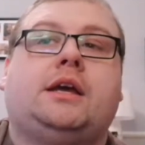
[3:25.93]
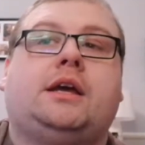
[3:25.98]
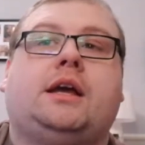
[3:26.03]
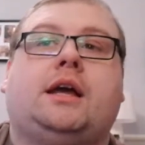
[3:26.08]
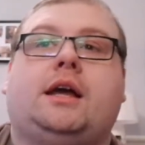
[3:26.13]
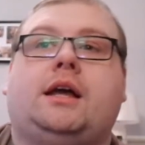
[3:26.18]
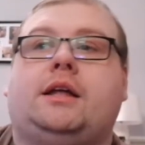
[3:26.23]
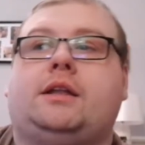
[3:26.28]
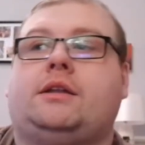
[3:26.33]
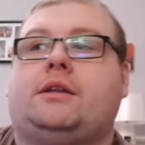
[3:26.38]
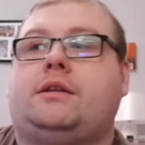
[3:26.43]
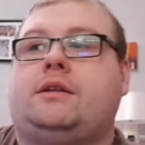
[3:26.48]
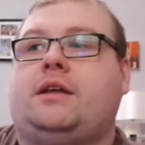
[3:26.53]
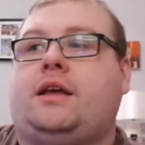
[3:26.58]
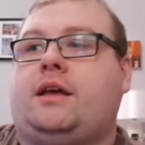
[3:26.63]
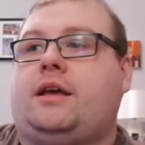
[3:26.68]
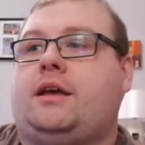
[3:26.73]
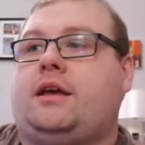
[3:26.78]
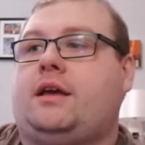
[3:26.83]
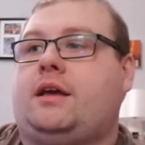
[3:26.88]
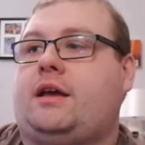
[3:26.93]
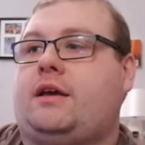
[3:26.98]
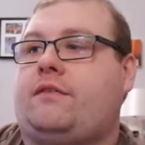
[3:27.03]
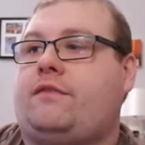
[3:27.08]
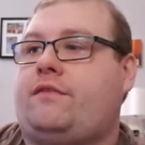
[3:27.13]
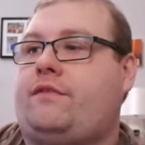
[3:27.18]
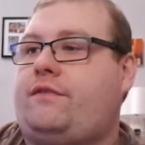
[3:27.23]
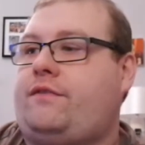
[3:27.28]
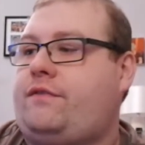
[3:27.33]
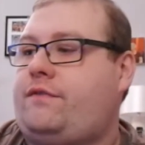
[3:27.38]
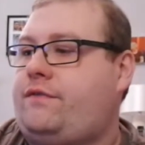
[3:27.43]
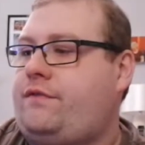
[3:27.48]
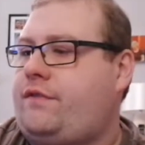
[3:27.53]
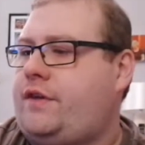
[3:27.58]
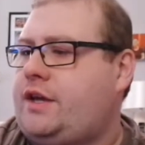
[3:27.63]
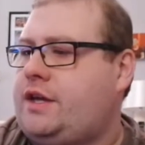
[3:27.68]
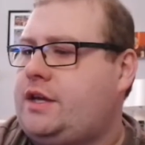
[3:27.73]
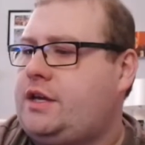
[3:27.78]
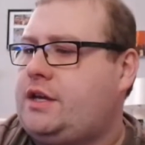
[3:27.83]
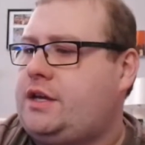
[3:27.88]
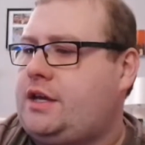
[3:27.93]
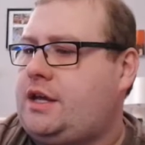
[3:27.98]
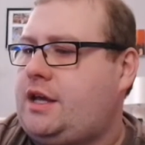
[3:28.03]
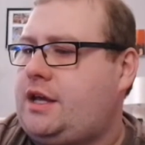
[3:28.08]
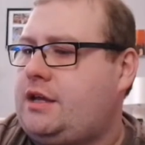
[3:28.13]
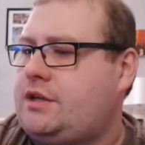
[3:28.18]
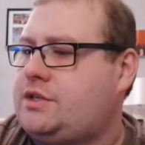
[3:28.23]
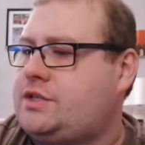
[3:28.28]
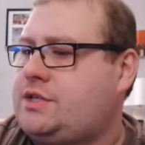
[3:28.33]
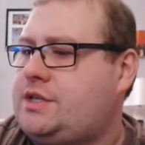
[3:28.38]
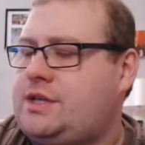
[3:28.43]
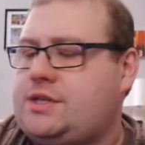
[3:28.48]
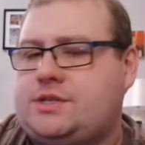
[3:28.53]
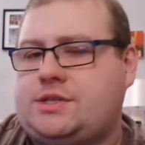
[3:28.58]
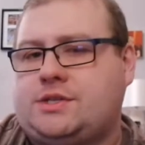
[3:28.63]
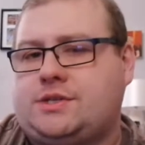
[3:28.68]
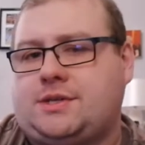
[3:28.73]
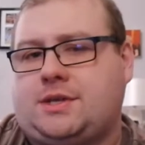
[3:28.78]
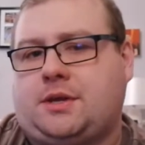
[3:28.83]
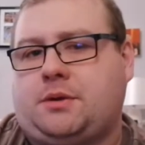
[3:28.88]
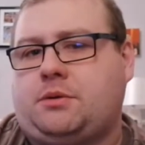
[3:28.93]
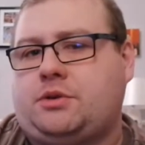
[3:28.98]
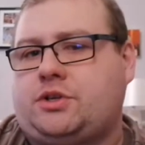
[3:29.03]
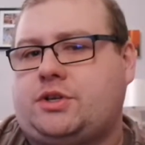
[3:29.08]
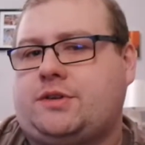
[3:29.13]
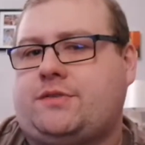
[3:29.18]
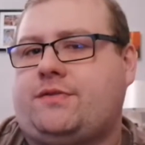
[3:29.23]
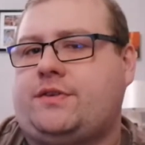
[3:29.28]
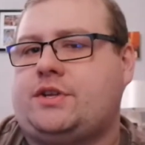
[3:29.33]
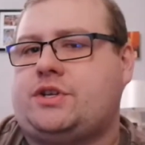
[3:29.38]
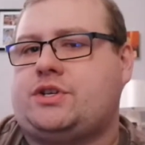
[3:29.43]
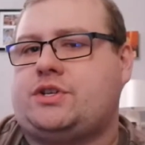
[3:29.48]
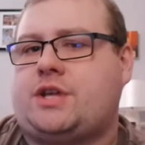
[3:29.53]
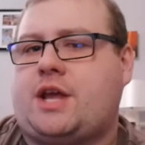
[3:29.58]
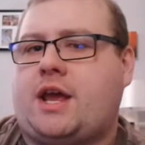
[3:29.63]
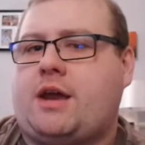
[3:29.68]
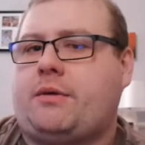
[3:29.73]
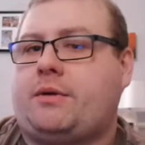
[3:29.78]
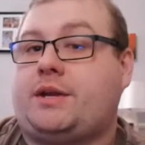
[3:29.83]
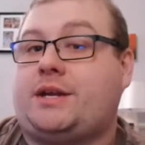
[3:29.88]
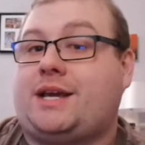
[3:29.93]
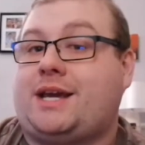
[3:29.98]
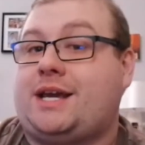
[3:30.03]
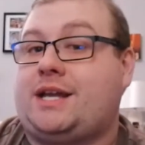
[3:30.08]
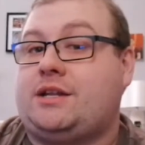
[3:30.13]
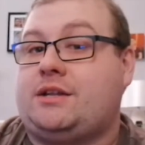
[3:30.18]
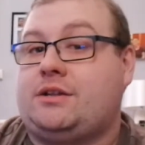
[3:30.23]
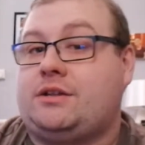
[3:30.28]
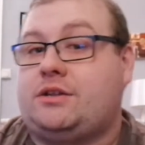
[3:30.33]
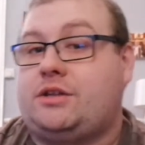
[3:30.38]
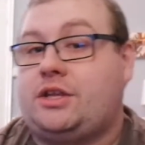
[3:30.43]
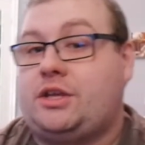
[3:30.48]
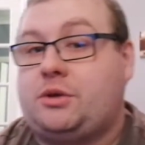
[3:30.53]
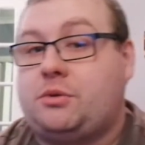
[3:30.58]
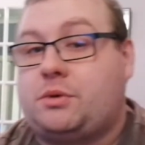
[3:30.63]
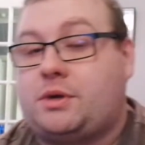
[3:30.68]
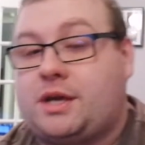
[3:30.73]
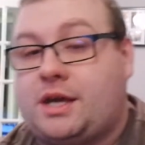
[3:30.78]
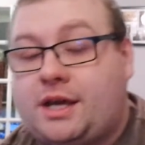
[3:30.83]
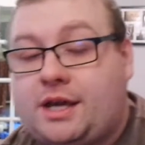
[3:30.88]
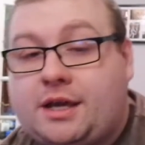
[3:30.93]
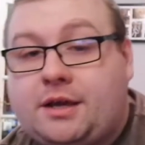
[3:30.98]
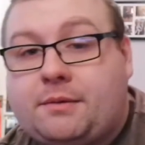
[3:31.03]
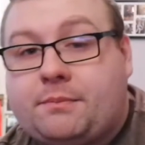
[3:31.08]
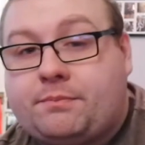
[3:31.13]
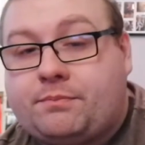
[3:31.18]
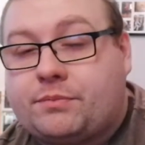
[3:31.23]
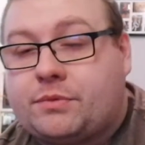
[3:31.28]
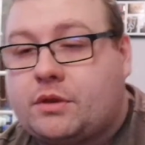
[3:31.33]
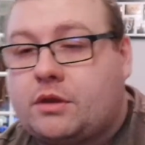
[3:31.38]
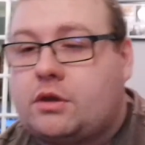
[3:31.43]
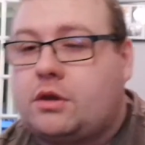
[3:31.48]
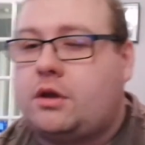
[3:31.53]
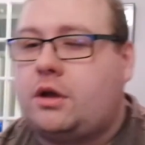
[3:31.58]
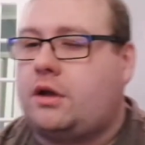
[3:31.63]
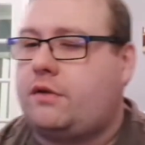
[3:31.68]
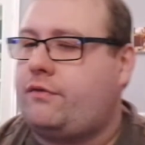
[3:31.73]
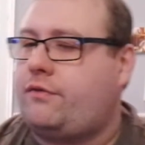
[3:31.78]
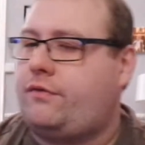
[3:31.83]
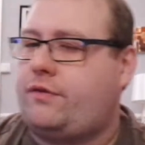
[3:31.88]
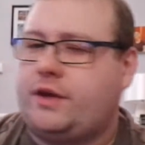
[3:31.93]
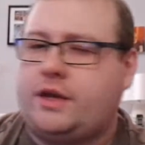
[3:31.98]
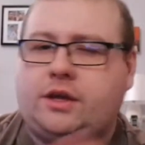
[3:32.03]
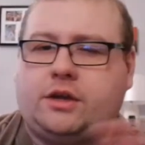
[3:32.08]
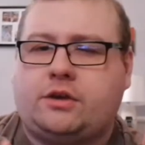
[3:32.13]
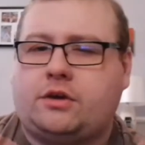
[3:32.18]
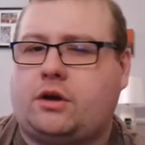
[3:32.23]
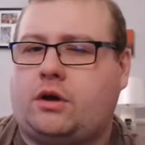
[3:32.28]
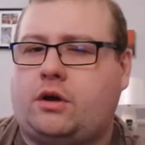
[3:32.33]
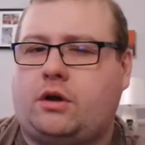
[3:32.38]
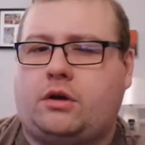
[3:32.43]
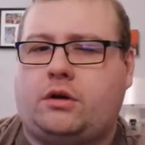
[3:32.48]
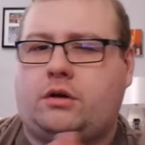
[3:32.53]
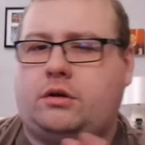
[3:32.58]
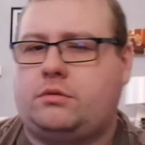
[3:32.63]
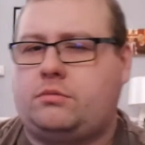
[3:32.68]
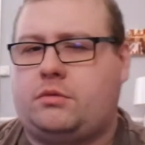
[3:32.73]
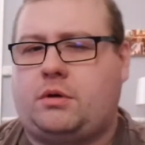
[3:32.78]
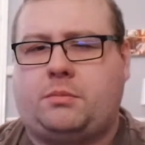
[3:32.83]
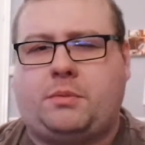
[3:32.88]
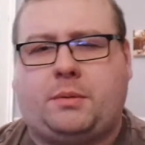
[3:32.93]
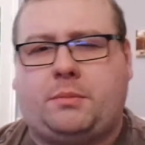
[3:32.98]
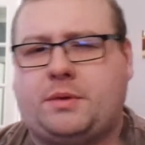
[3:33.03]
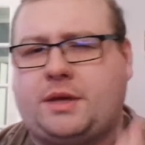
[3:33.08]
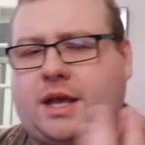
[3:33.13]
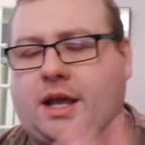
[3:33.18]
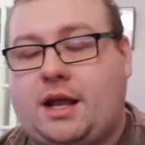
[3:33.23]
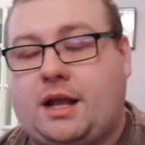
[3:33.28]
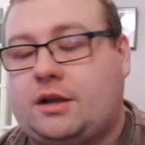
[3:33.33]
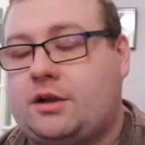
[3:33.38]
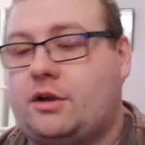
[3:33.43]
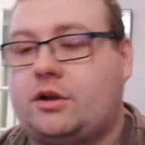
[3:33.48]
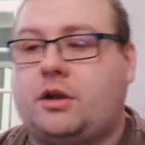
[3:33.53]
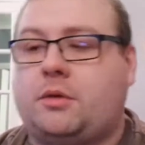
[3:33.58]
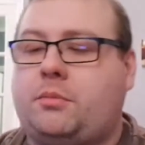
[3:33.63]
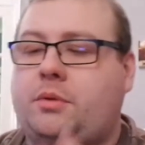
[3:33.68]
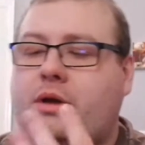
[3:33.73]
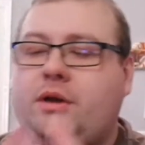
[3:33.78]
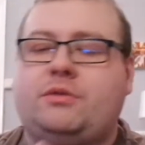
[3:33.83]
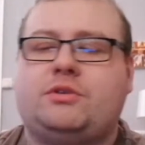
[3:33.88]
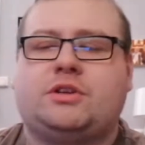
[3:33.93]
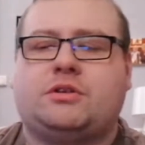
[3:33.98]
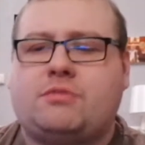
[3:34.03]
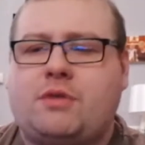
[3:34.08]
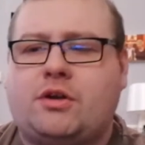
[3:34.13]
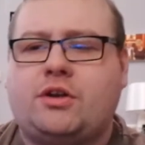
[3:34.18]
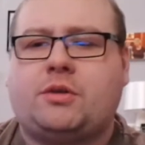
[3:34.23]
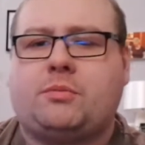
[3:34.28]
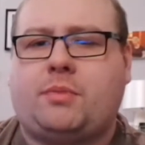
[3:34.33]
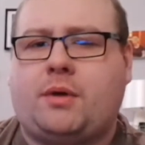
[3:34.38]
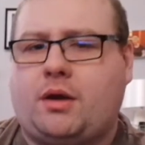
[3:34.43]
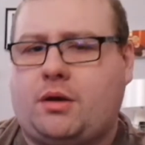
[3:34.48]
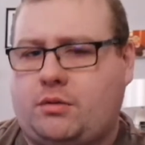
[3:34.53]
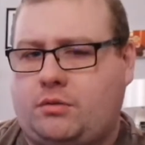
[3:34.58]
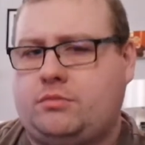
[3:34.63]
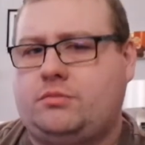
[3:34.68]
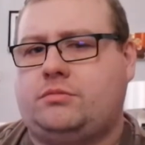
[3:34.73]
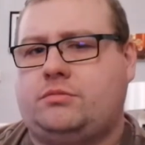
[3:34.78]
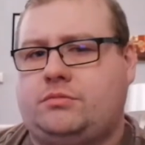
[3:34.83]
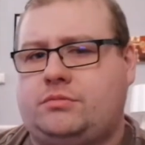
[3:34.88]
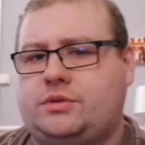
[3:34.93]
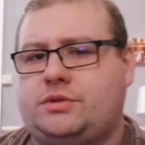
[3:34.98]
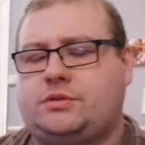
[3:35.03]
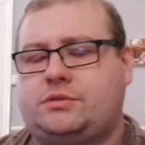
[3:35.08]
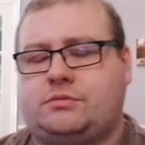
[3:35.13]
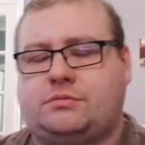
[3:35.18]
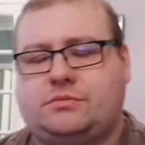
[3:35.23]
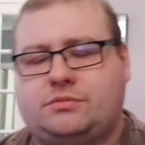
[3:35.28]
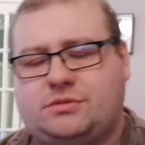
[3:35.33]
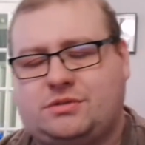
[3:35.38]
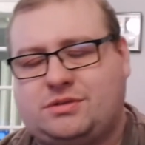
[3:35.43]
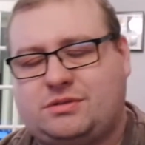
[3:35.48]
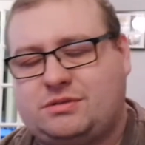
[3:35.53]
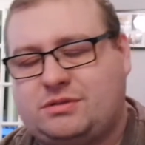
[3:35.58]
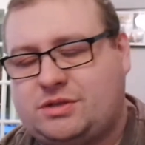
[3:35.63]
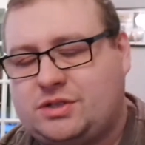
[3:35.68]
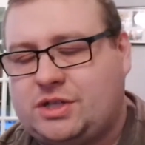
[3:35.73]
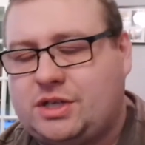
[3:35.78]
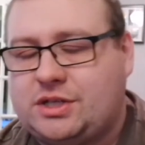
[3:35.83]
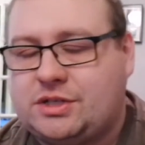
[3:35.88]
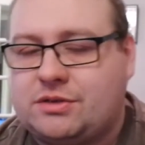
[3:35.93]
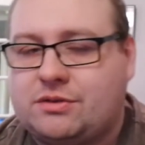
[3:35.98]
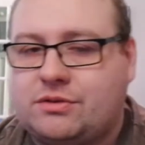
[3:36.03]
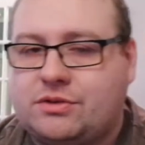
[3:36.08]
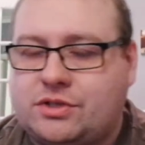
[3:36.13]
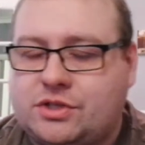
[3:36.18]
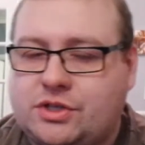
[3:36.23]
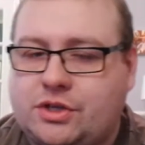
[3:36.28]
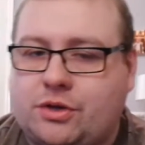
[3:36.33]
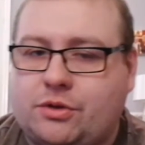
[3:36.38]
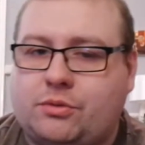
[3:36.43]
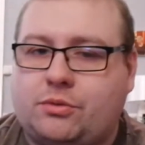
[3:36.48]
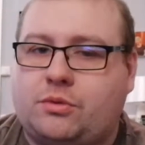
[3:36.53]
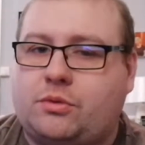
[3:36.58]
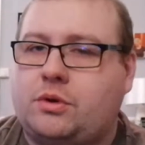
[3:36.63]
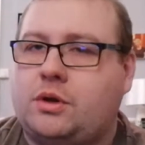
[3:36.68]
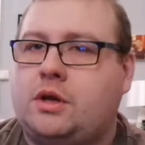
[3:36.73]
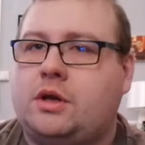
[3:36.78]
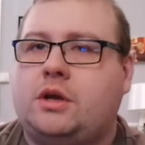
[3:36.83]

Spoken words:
and I think season 2 had just finished airing in the UK. I think, or I might be getting, I don't know, but it was around about season 3